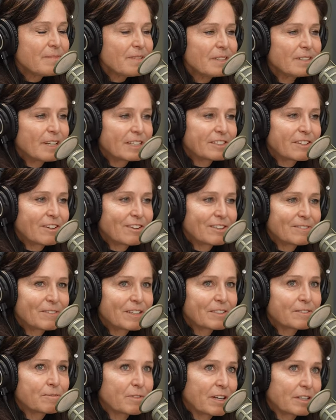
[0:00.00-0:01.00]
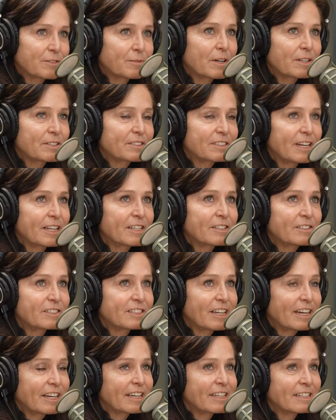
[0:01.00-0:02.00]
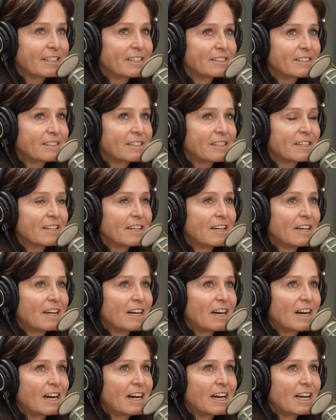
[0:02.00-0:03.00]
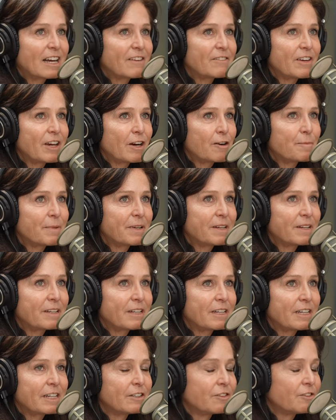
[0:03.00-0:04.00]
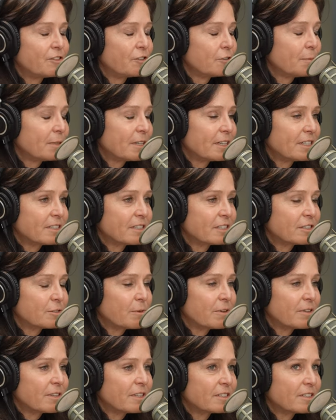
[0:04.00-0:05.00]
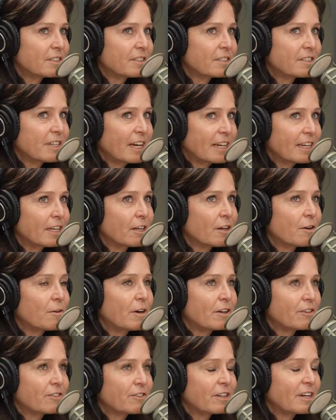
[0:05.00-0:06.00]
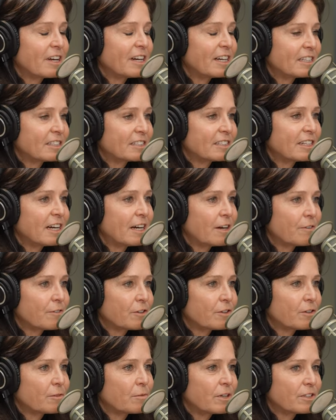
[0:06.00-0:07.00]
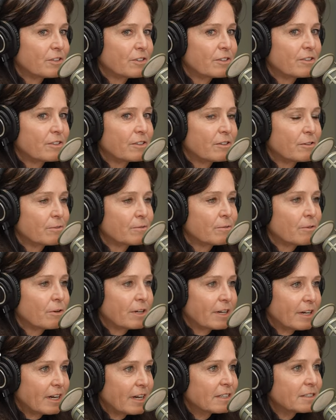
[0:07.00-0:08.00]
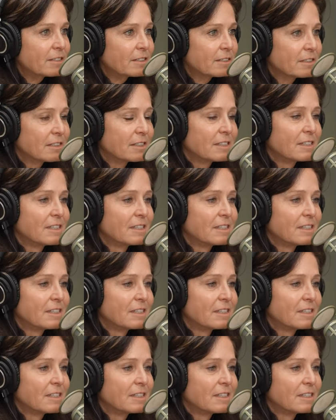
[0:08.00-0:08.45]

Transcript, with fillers: That's all. That, that's what I'll say. Second, I have now been in two places where the second question asked after what's your forecast